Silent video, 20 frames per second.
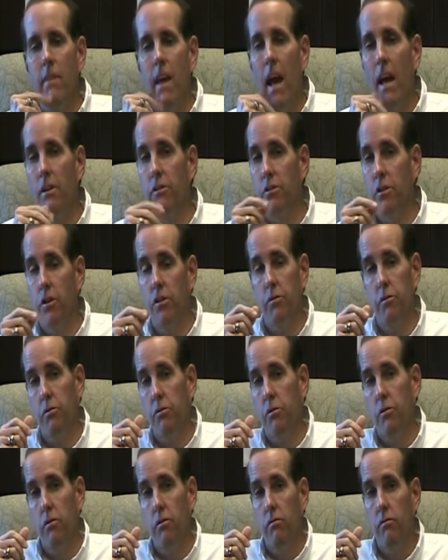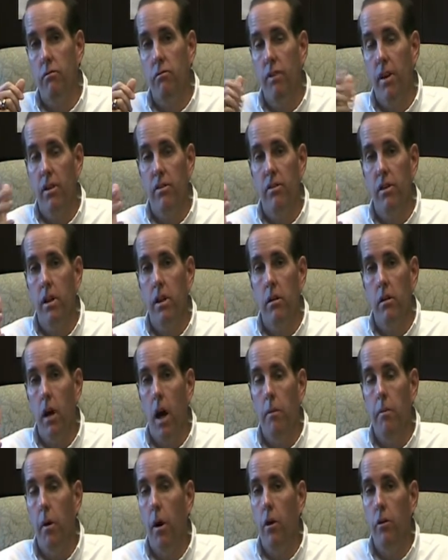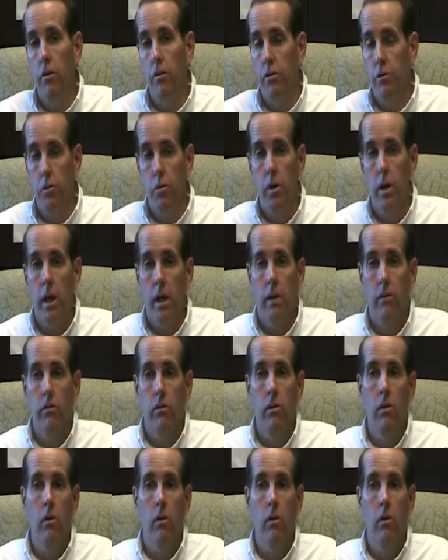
and just fixing a part of their swing,